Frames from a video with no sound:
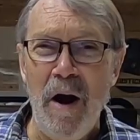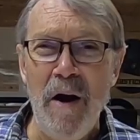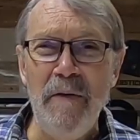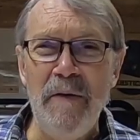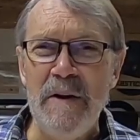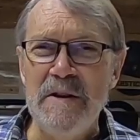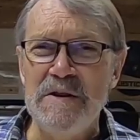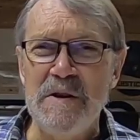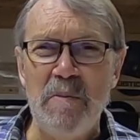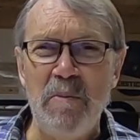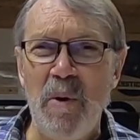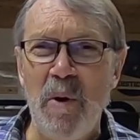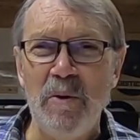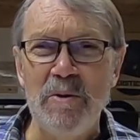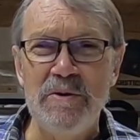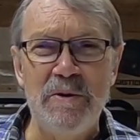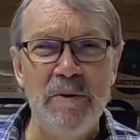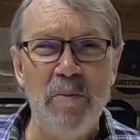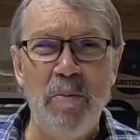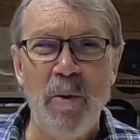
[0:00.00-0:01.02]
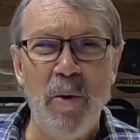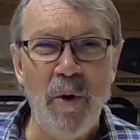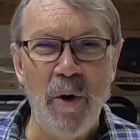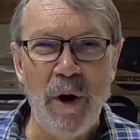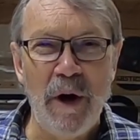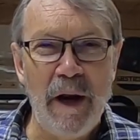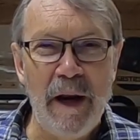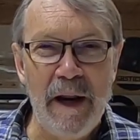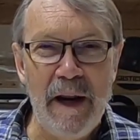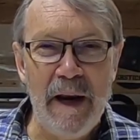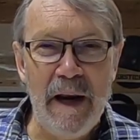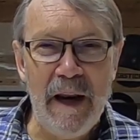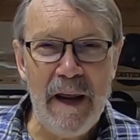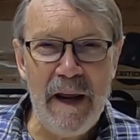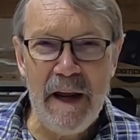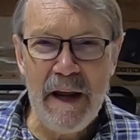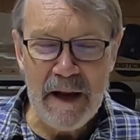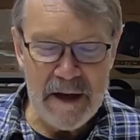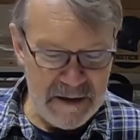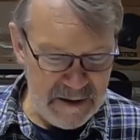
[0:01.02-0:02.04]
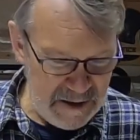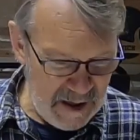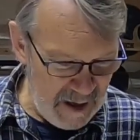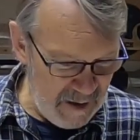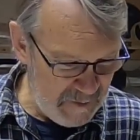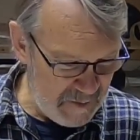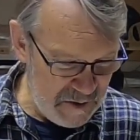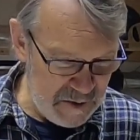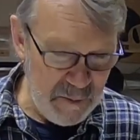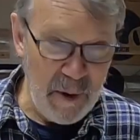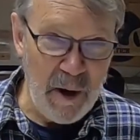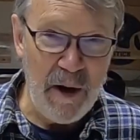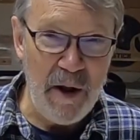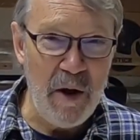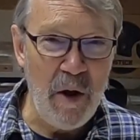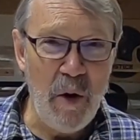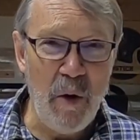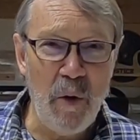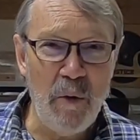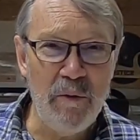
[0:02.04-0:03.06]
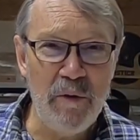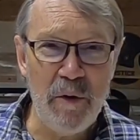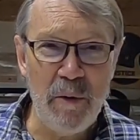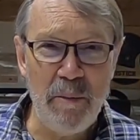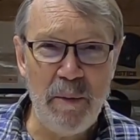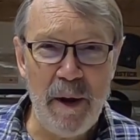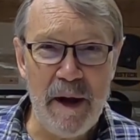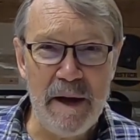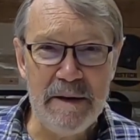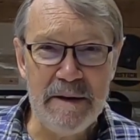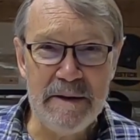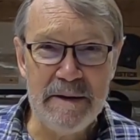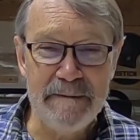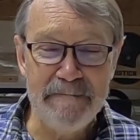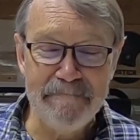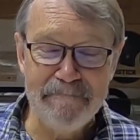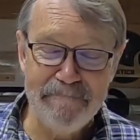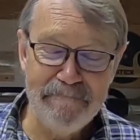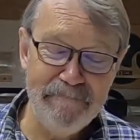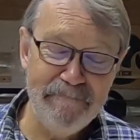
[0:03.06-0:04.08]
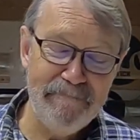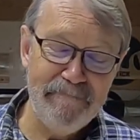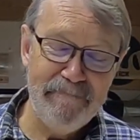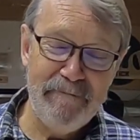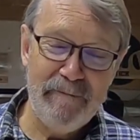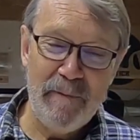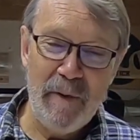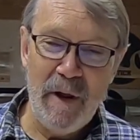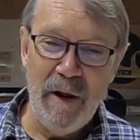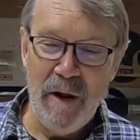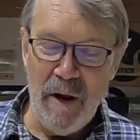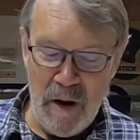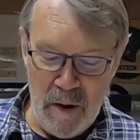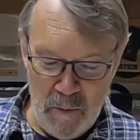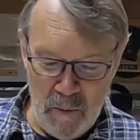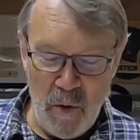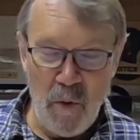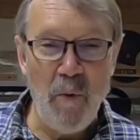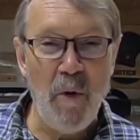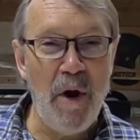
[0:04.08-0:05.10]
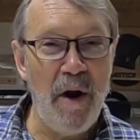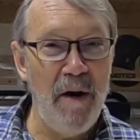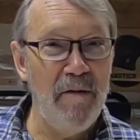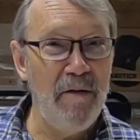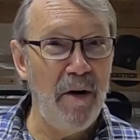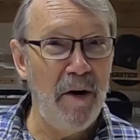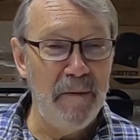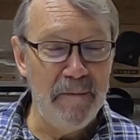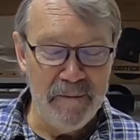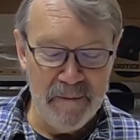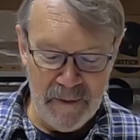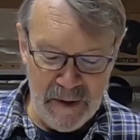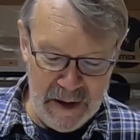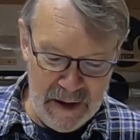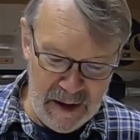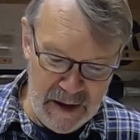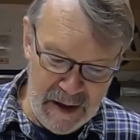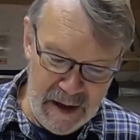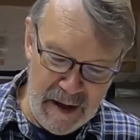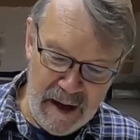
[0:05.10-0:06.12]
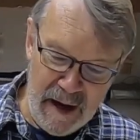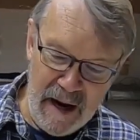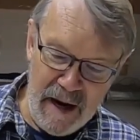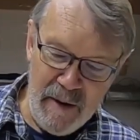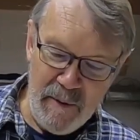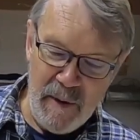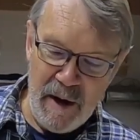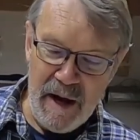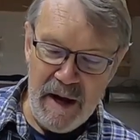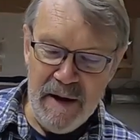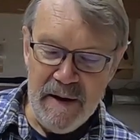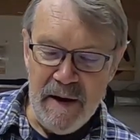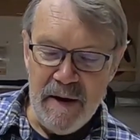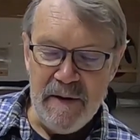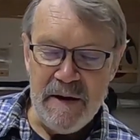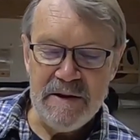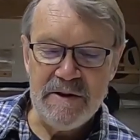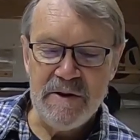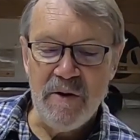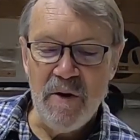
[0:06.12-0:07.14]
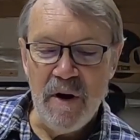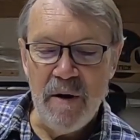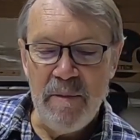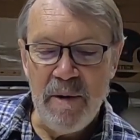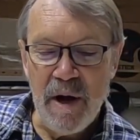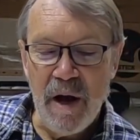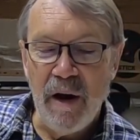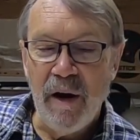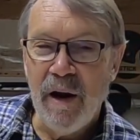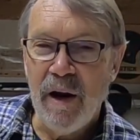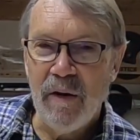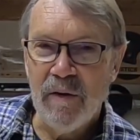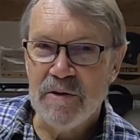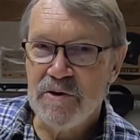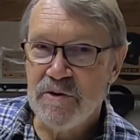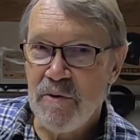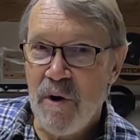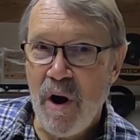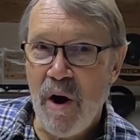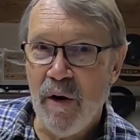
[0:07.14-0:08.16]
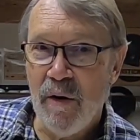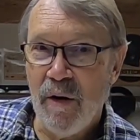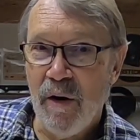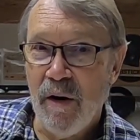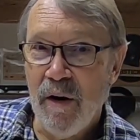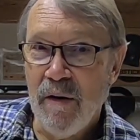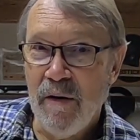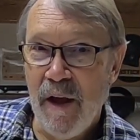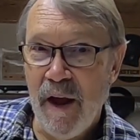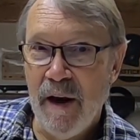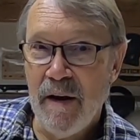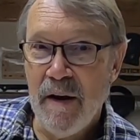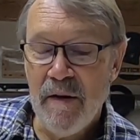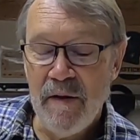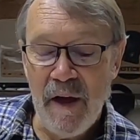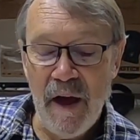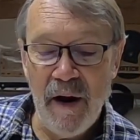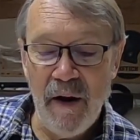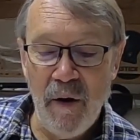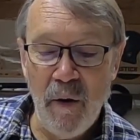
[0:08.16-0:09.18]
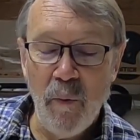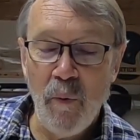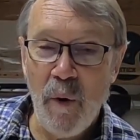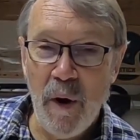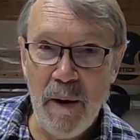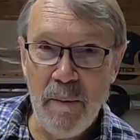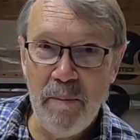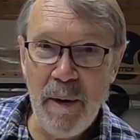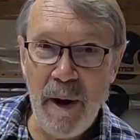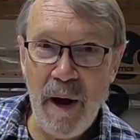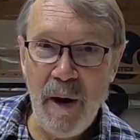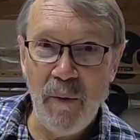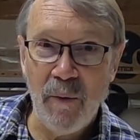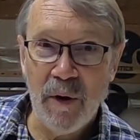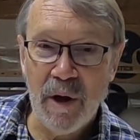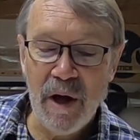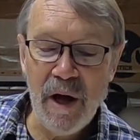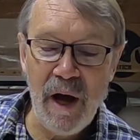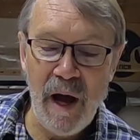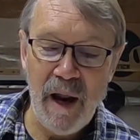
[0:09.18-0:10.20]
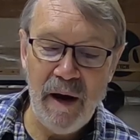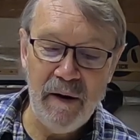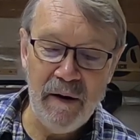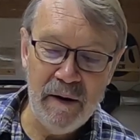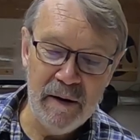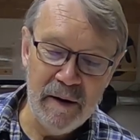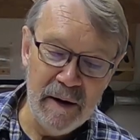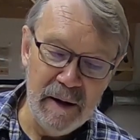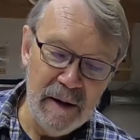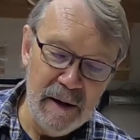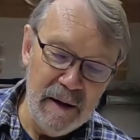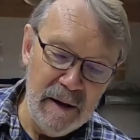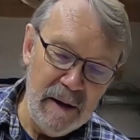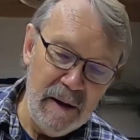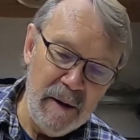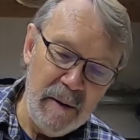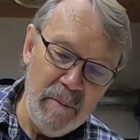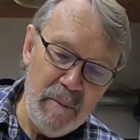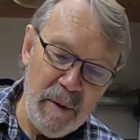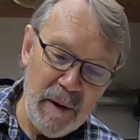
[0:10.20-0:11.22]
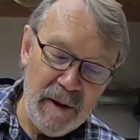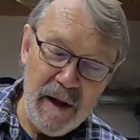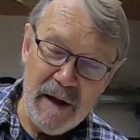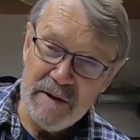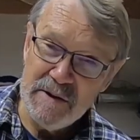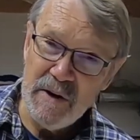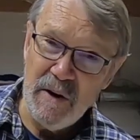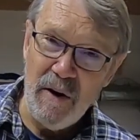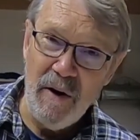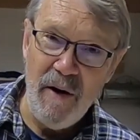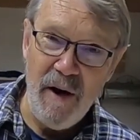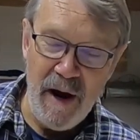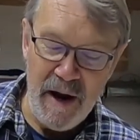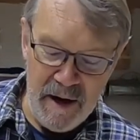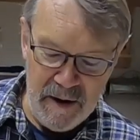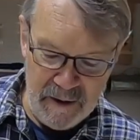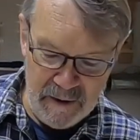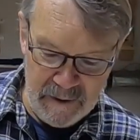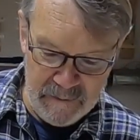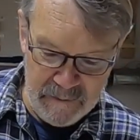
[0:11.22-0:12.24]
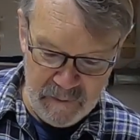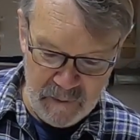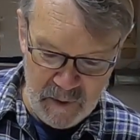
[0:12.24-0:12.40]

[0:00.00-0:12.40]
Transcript: Aren't they supposed to pour cleanly instead of spilling all over the place? But whatever. Anyway, this is going to be a little stronger than a 1 pound cut, but that's all right.